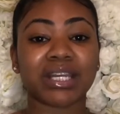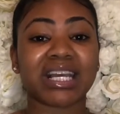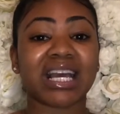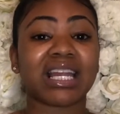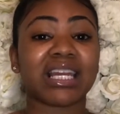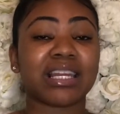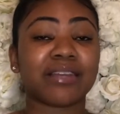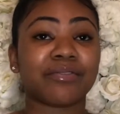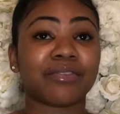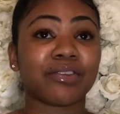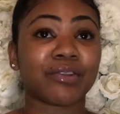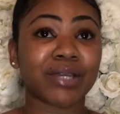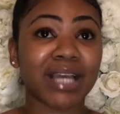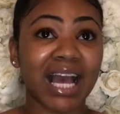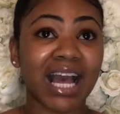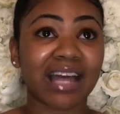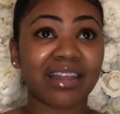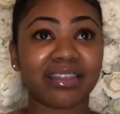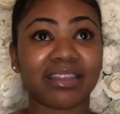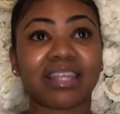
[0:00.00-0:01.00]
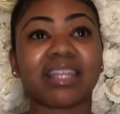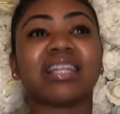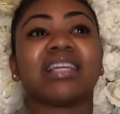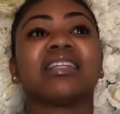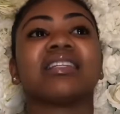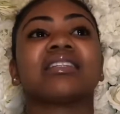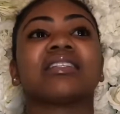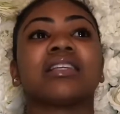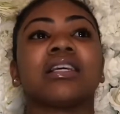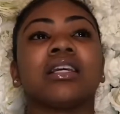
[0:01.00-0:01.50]
and if you can, then
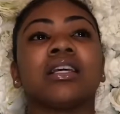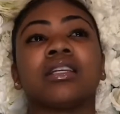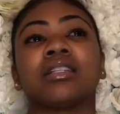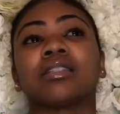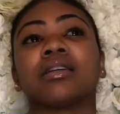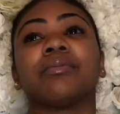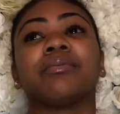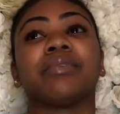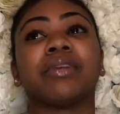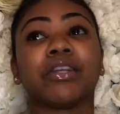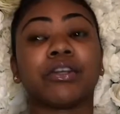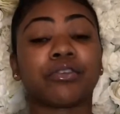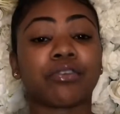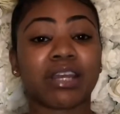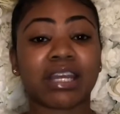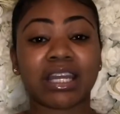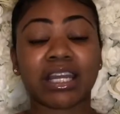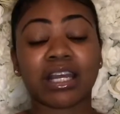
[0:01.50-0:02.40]
it's something great,